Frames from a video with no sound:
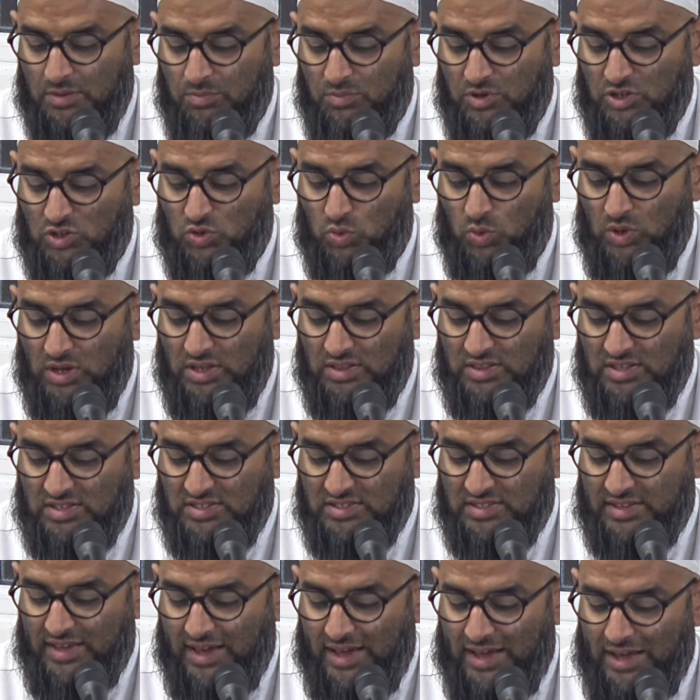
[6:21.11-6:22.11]
between the
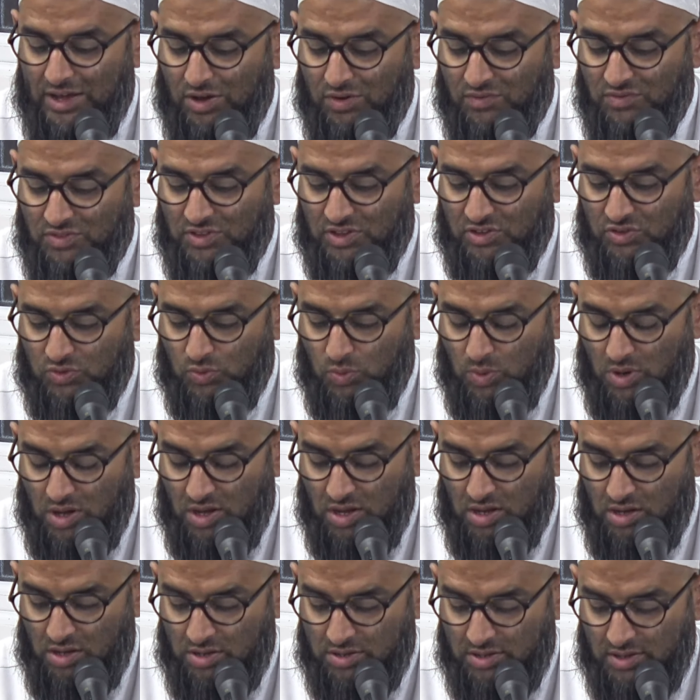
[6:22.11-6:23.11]
sky of this
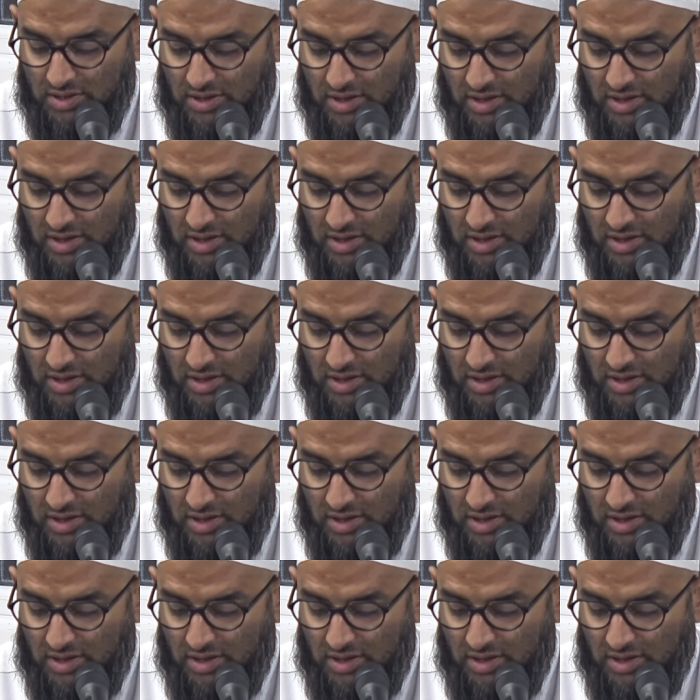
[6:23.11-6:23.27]
world